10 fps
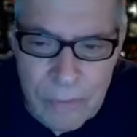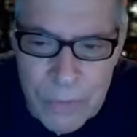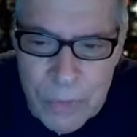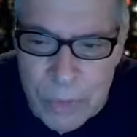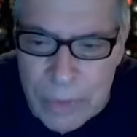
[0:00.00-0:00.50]

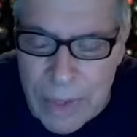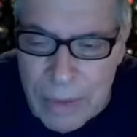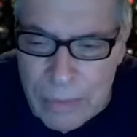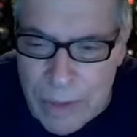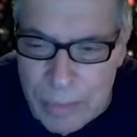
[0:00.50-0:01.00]
to allow
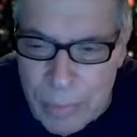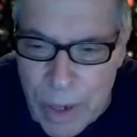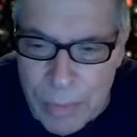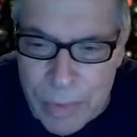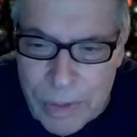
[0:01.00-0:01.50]
their
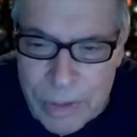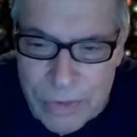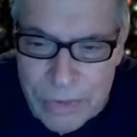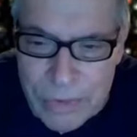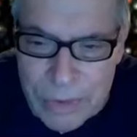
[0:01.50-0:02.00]

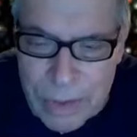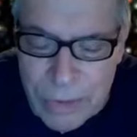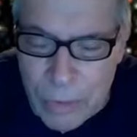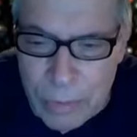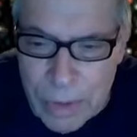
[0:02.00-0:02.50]
properties in
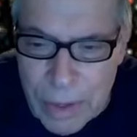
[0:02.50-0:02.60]
urban